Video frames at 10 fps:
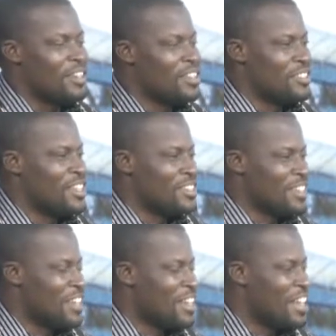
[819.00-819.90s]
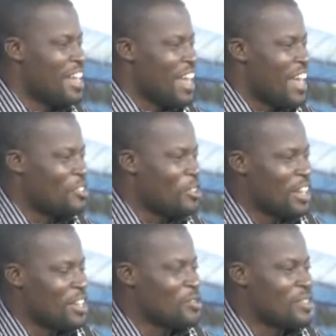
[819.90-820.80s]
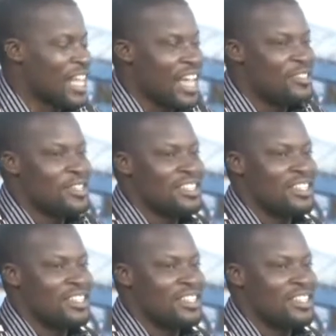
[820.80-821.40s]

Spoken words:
interesting talking. So size doesn't